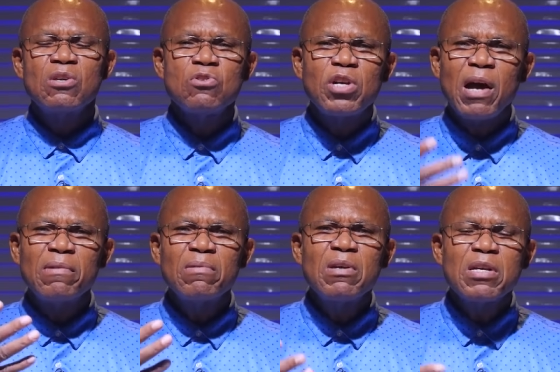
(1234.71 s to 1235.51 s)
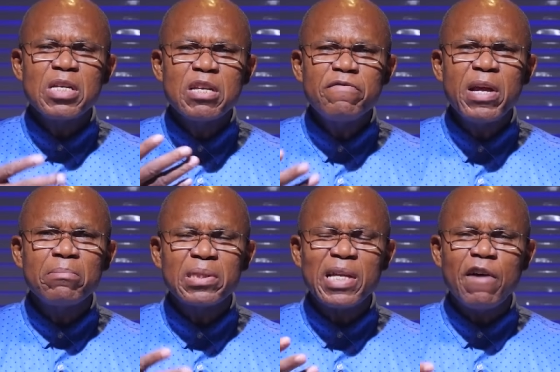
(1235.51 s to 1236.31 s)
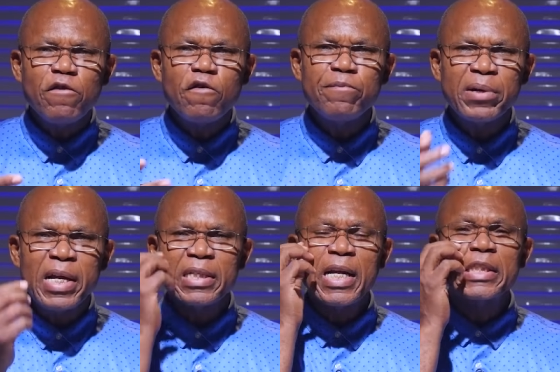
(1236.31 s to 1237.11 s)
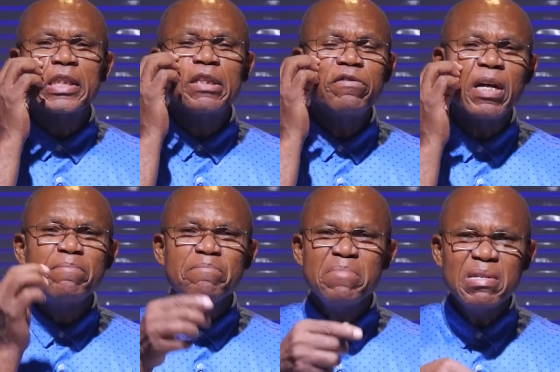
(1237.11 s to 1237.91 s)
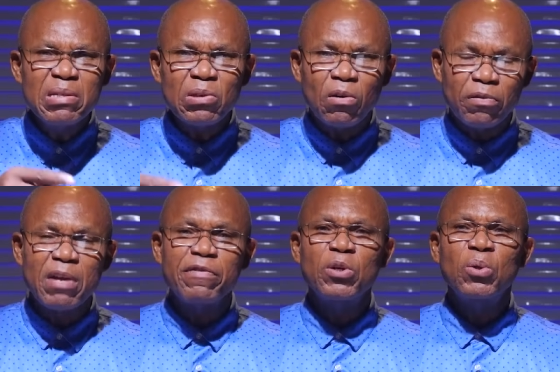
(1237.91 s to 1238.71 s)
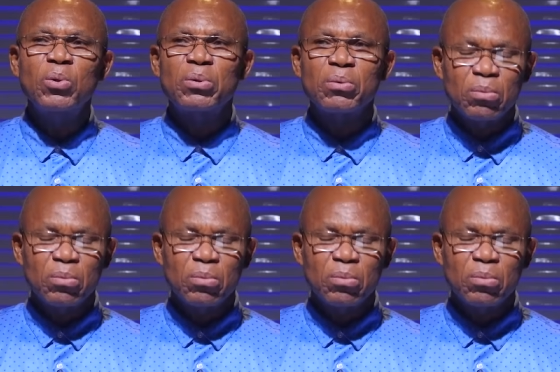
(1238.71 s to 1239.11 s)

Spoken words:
You can give them staff of bread, that will give them means of livelihood.